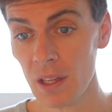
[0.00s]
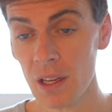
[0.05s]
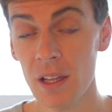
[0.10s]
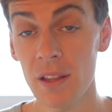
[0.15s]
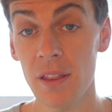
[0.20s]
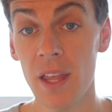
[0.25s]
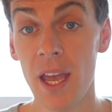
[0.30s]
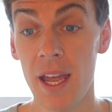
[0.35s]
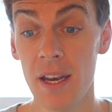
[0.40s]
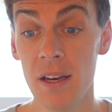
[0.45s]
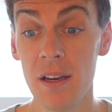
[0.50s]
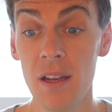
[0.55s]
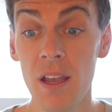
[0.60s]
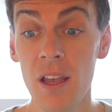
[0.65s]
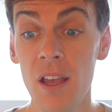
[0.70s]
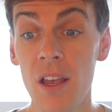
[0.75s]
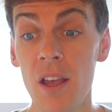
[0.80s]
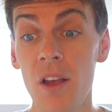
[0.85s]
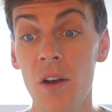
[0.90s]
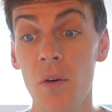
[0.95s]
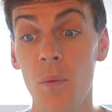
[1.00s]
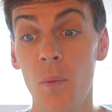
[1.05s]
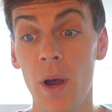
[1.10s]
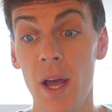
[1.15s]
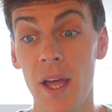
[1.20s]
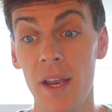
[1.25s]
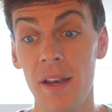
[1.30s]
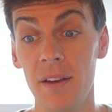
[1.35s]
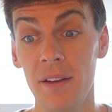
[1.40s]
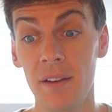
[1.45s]
Then,
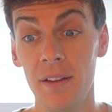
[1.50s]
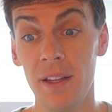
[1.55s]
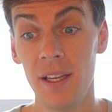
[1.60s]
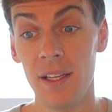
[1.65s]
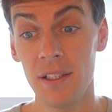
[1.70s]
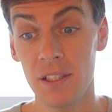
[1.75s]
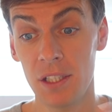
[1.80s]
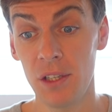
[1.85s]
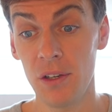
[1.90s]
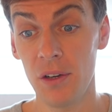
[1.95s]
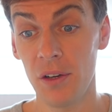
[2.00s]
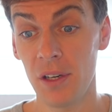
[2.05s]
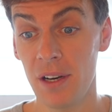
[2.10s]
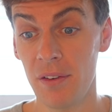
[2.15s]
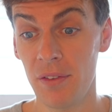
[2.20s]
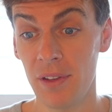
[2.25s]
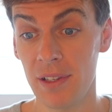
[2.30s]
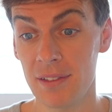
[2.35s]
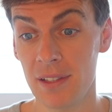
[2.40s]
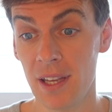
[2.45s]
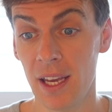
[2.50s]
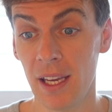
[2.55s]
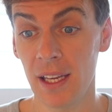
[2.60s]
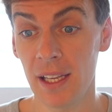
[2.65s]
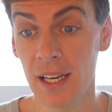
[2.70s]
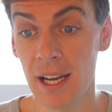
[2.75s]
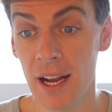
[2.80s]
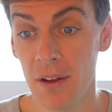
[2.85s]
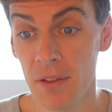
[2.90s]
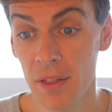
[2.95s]
when it's cured and everything's
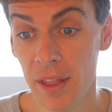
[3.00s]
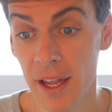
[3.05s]
taken out,